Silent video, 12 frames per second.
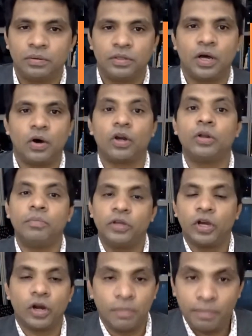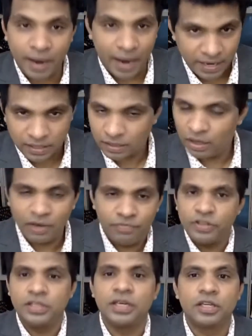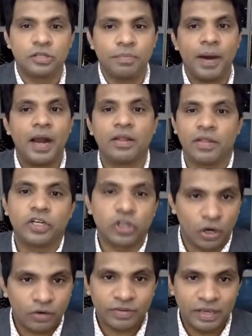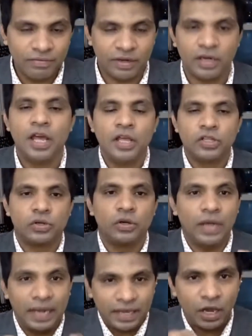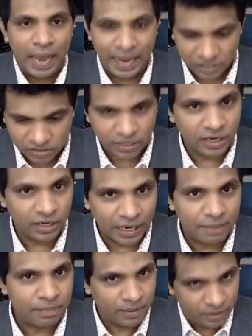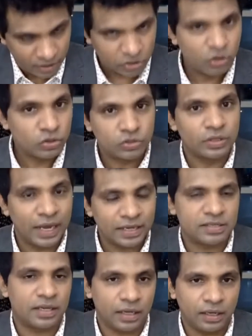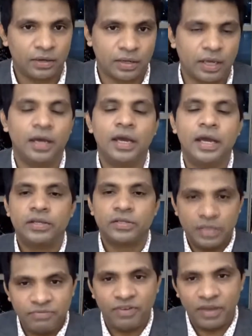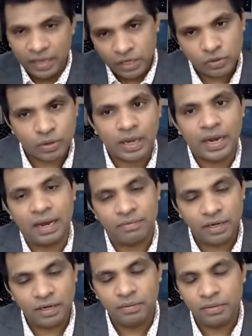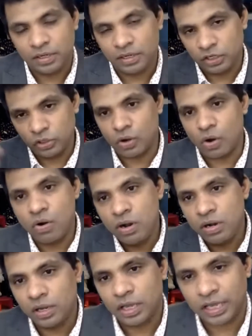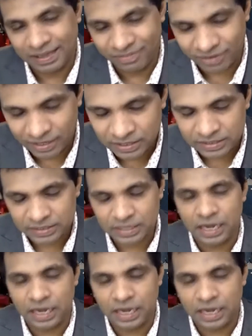or you're a brand. Everything is a part of the show-off keyword. So like an accessory type, it goes to the accessory. Okay, same way you can have your own keywords,